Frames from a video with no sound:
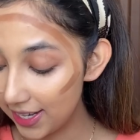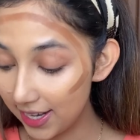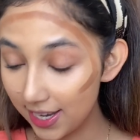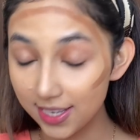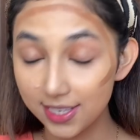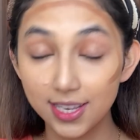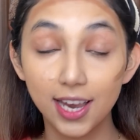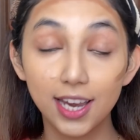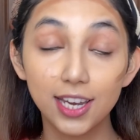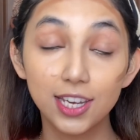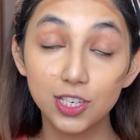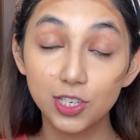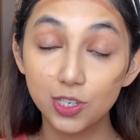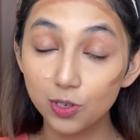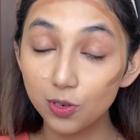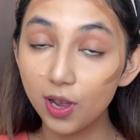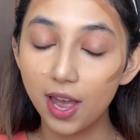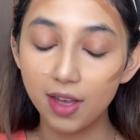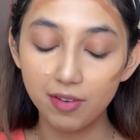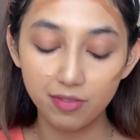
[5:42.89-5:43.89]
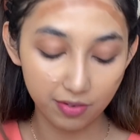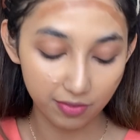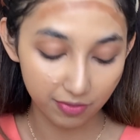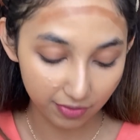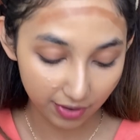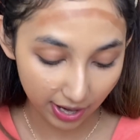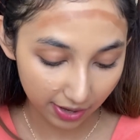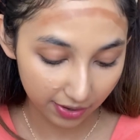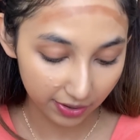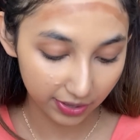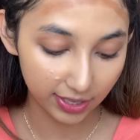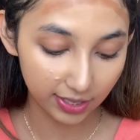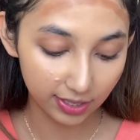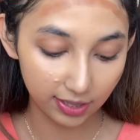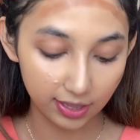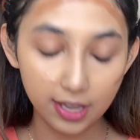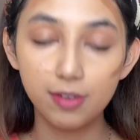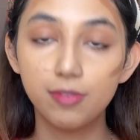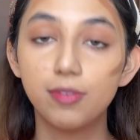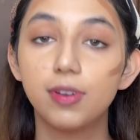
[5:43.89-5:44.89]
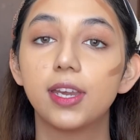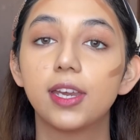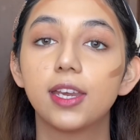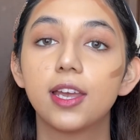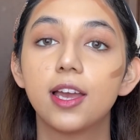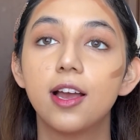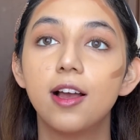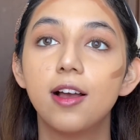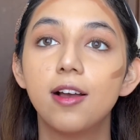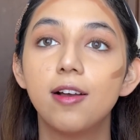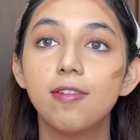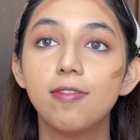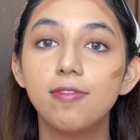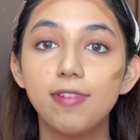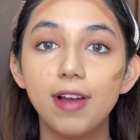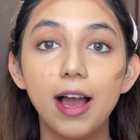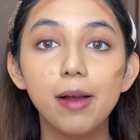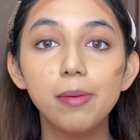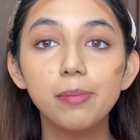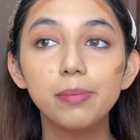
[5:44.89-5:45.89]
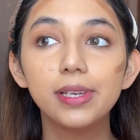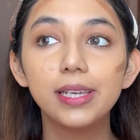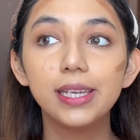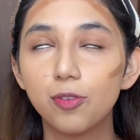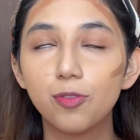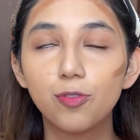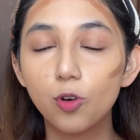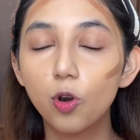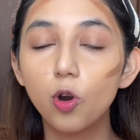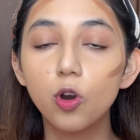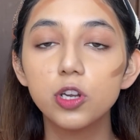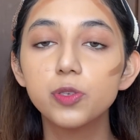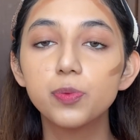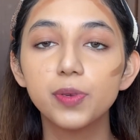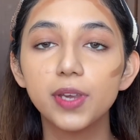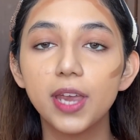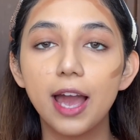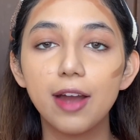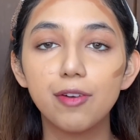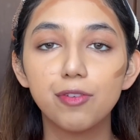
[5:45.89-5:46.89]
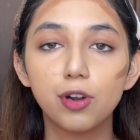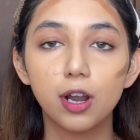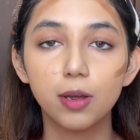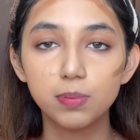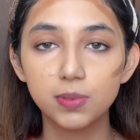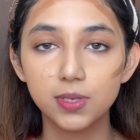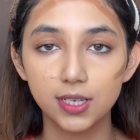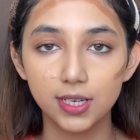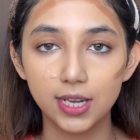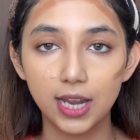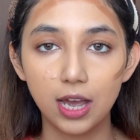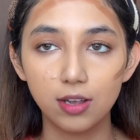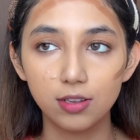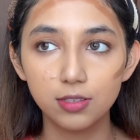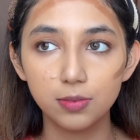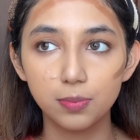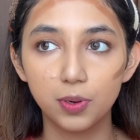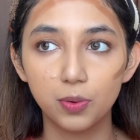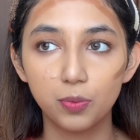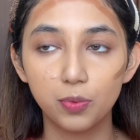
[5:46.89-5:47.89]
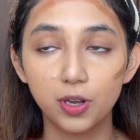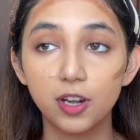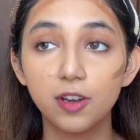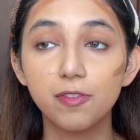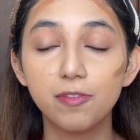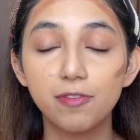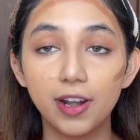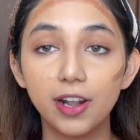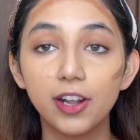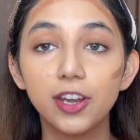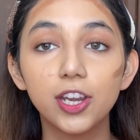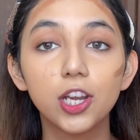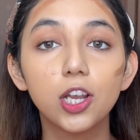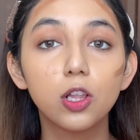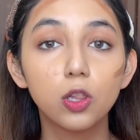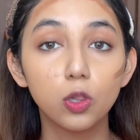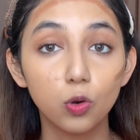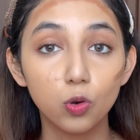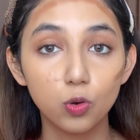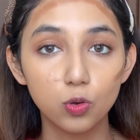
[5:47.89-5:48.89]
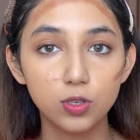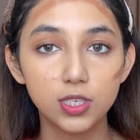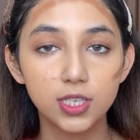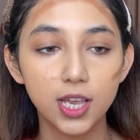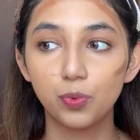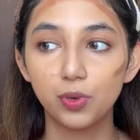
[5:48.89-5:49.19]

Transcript: Yes, I do have a very loving family. Of course, we have our ups and downs, but we are very close.